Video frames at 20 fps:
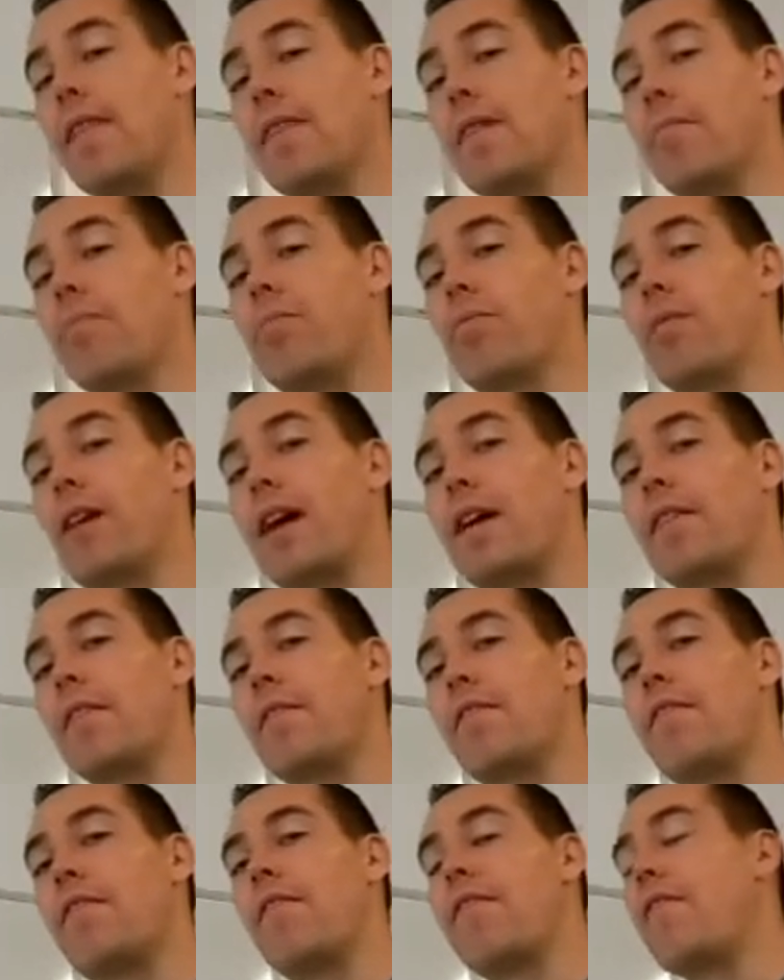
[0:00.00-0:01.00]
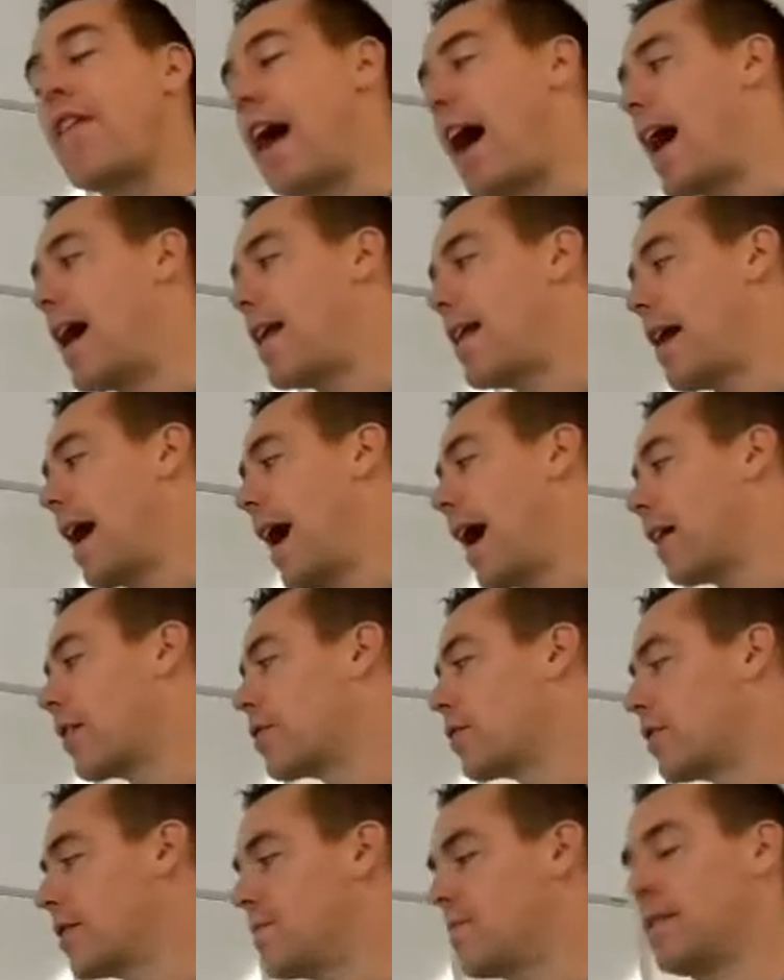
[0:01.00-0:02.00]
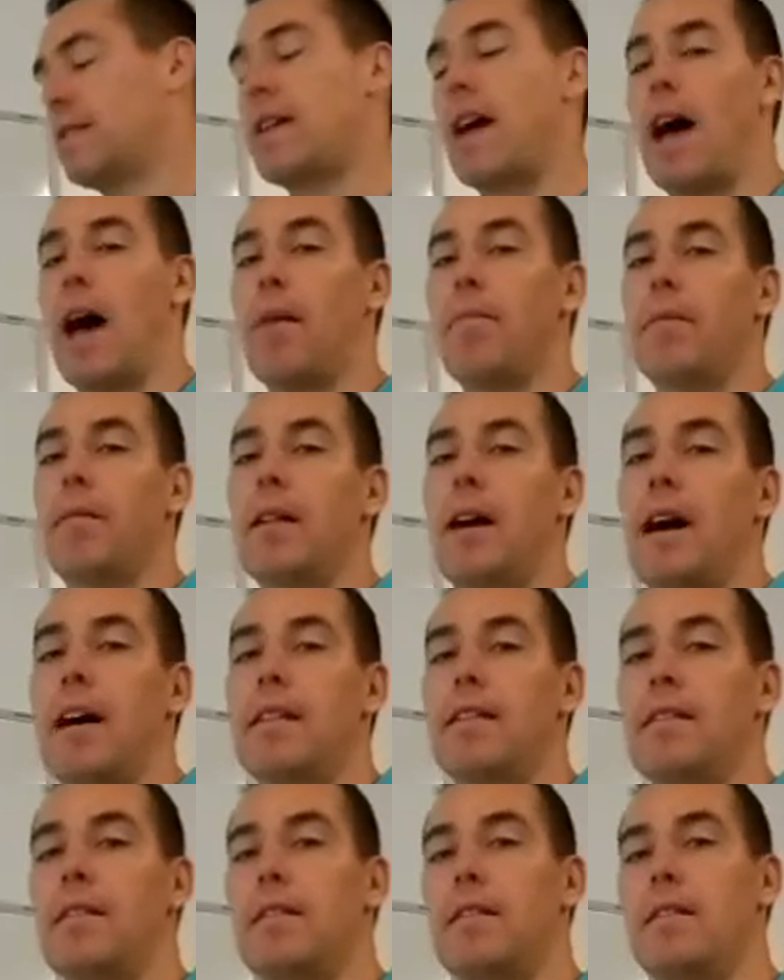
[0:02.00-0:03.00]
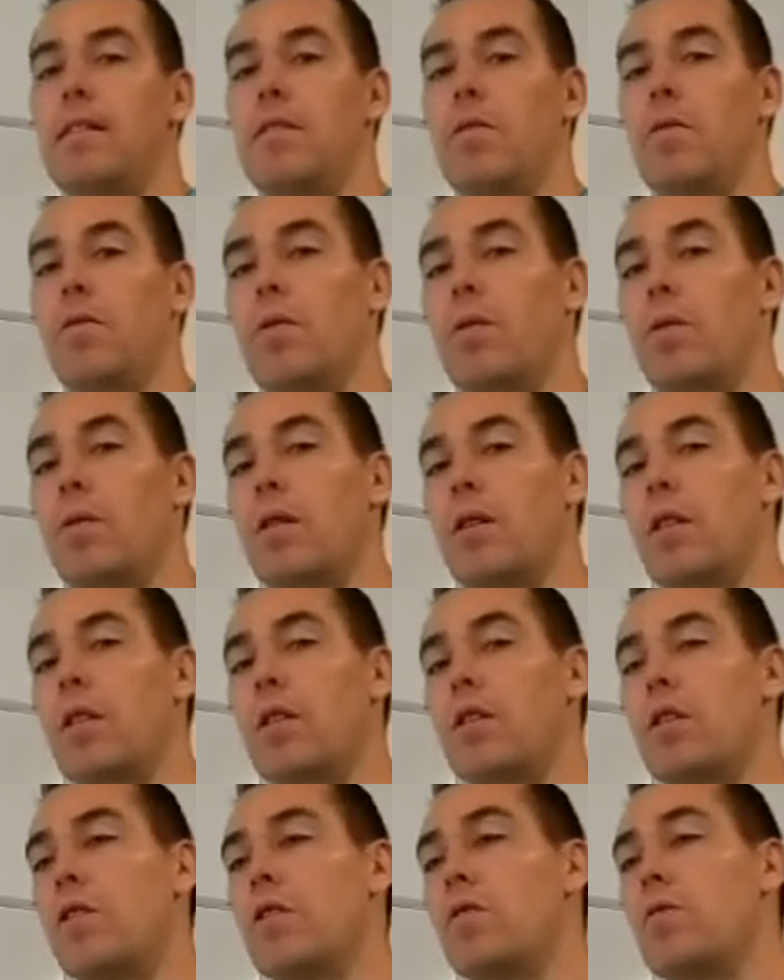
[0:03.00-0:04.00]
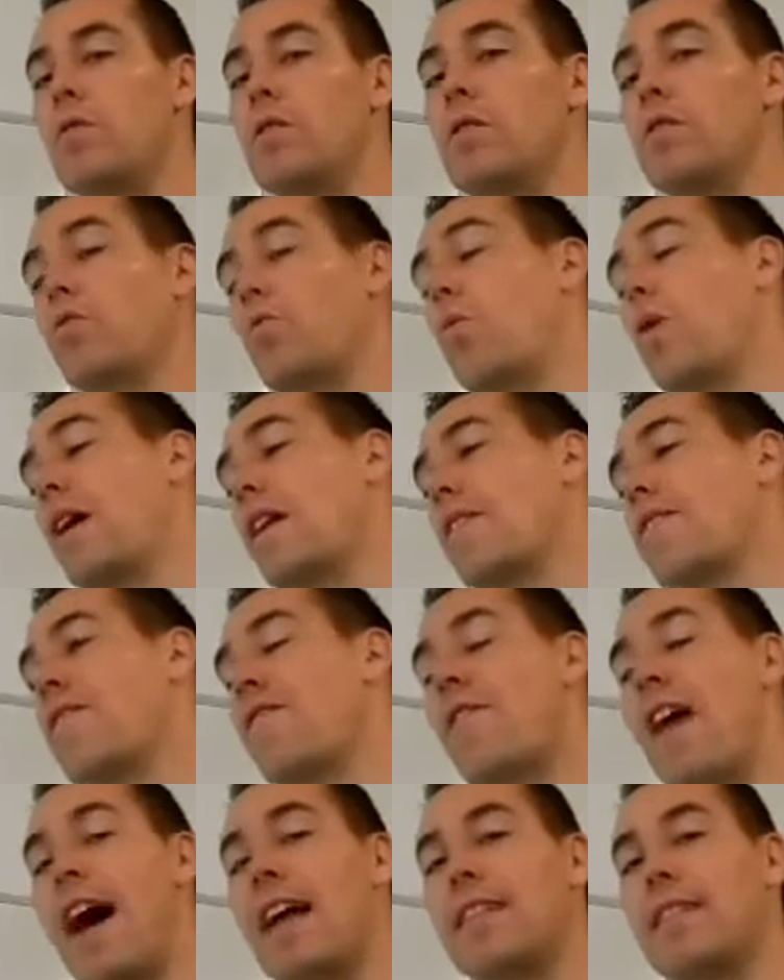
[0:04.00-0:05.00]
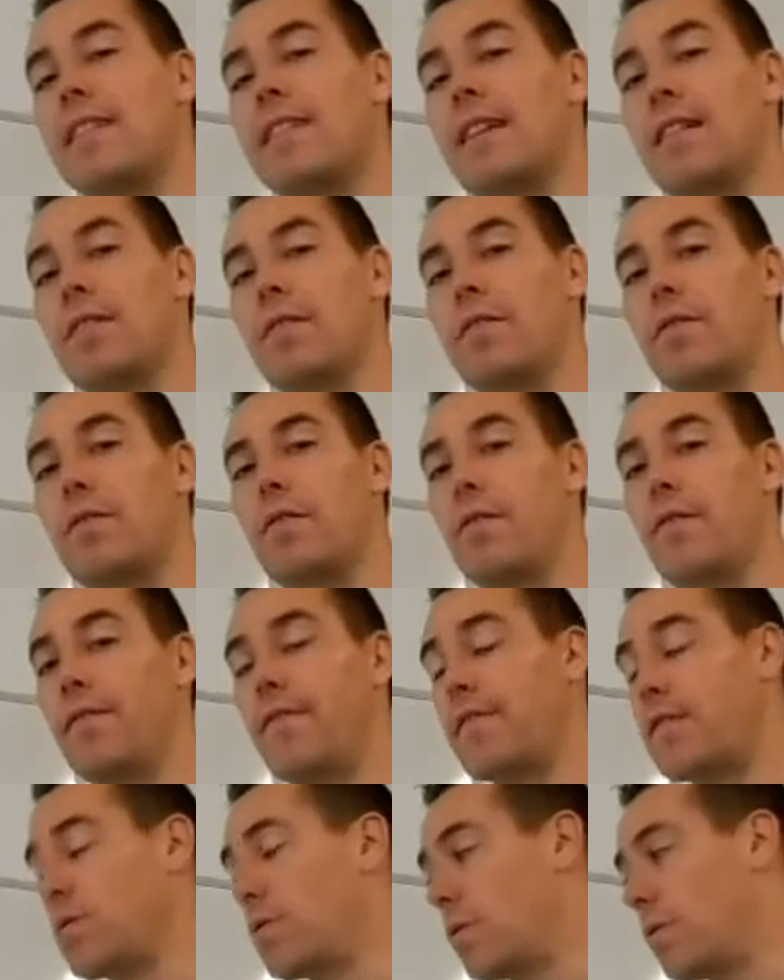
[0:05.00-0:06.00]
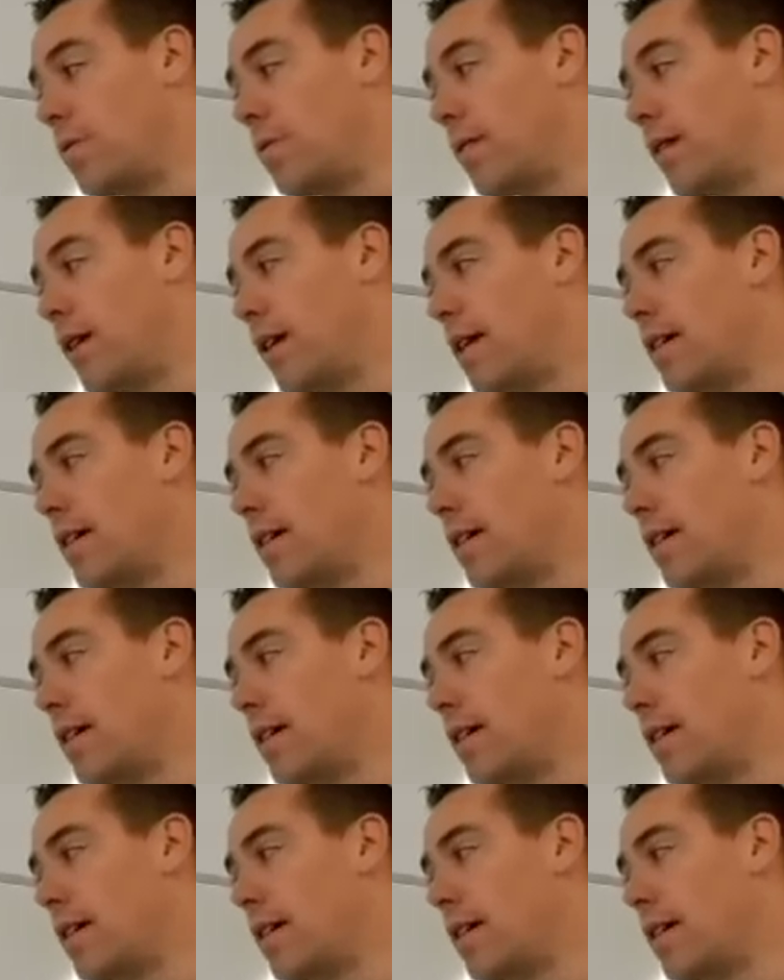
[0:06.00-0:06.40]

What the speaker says: The brown fat actually metabolizes or uses white fat cells for fuel.